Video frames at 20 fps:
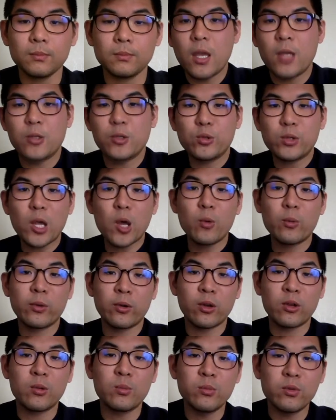And so now
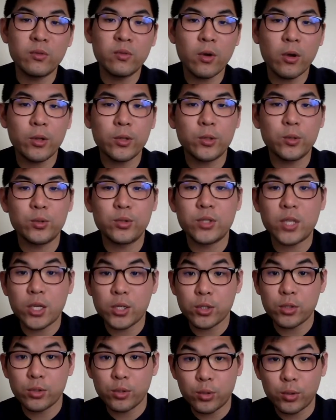we're going to move on to
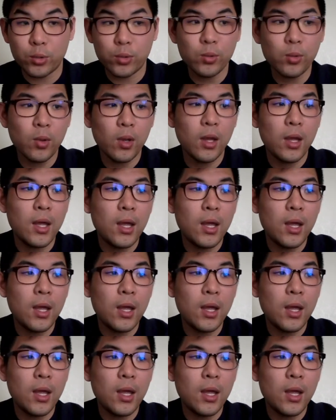session two.